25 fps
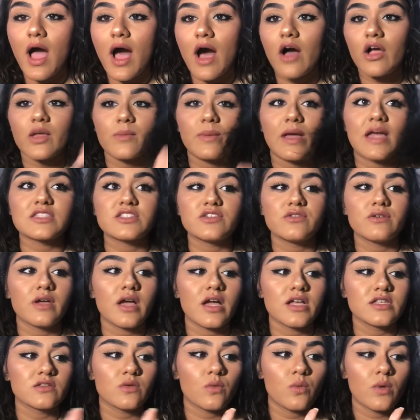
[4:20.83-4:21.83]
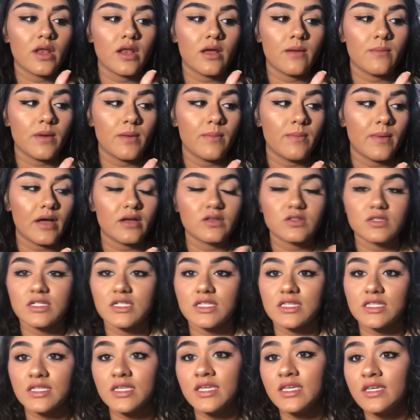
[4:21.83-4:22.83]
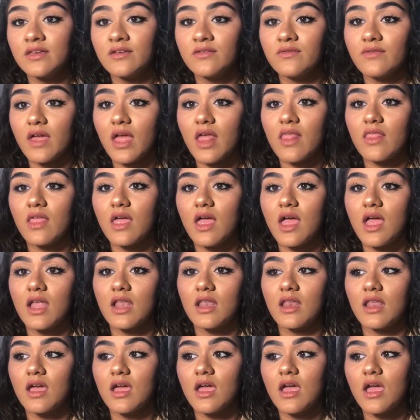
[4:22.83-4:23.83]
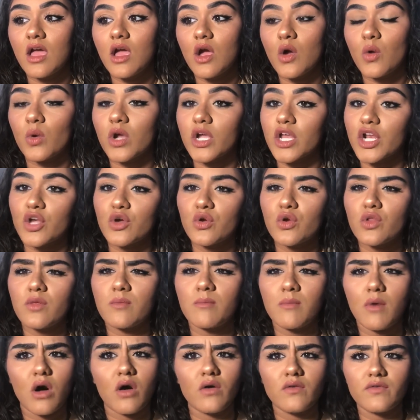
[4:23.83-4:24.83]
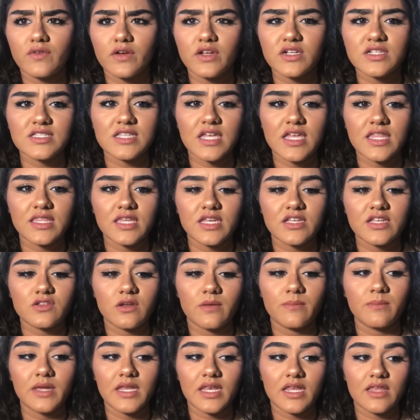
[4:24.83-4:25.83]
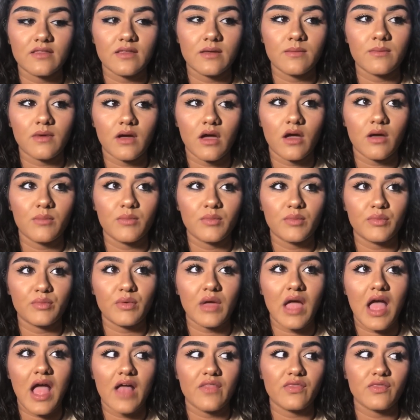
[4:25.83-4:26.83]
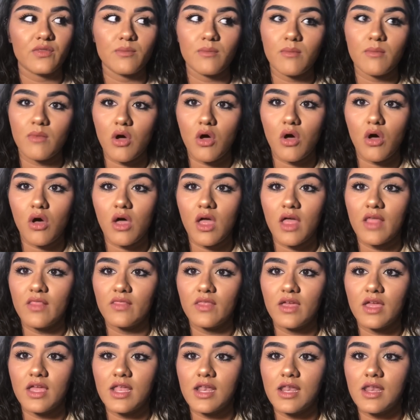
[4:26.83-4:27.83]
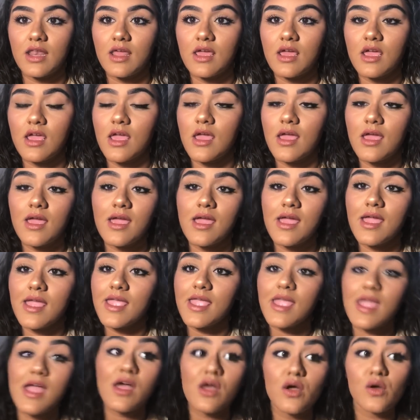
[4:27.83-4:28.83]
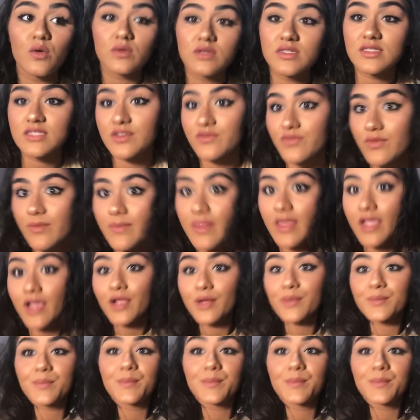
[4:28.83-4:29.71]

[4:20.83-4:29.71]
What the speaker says: I'll get back to you guys when I'm about to leave, and then we're gonna go to the mall first, I think. So I'm meeting them up at the mall and then yeah, we'll see from there.